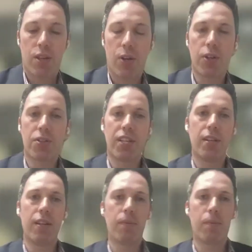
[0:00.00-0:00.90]
So you
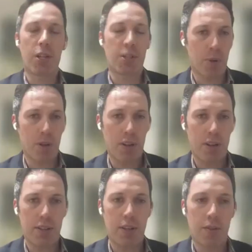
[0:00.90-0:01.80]
see much more,
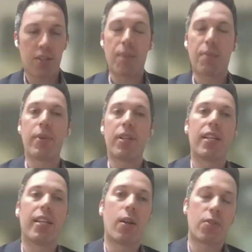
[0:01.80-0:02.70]
you know,
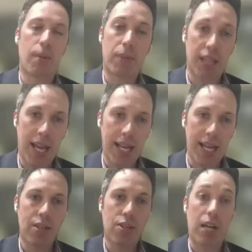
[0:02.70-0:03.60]
susceptibility goes up a lot
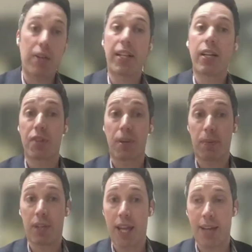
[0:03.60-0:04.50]
and sharing goes
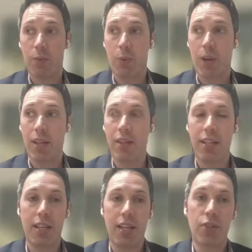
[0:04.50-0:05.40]
up a lot when
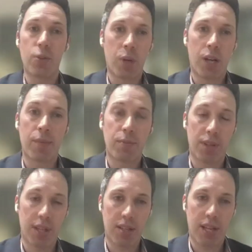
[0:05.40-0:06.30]
the issue becomes
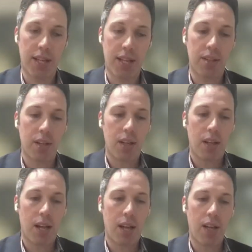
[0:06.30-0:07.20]
politicized.
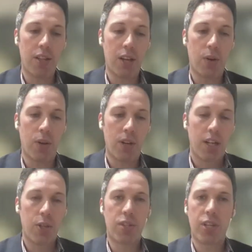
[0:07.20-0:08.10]
Uh, you know,
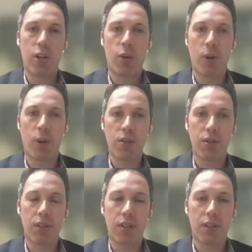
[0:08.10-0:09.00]
you see
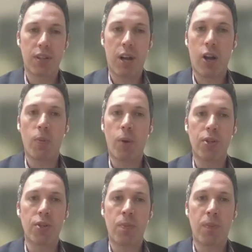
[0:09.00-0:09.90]
almost, there are
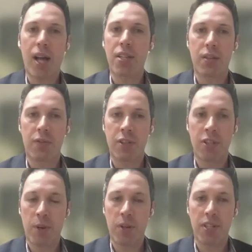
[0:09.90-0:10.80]
almost no positive
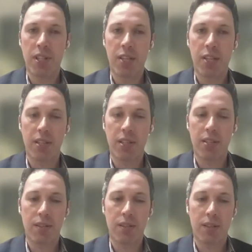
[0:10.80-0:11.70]
conspiracy
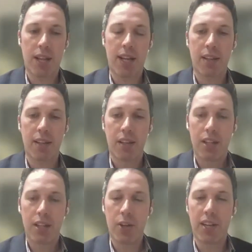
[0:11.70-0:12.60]
theories. Like,
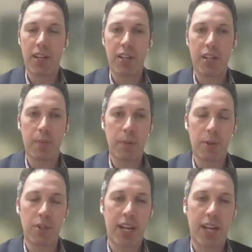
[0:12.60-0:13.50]
you know, you never hear
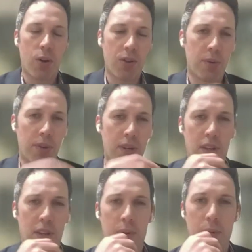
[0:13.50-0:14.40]
people saying, oh, they were,
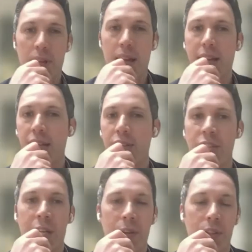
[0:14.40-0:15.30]
they were plotting in
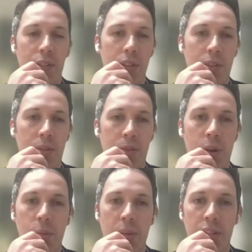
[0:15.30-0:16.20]
secret to
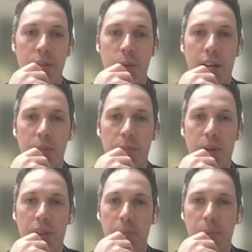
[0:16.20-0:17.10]
throw me a surprise
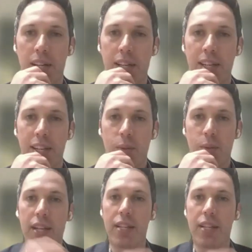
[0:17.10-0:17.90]
birthday party, right?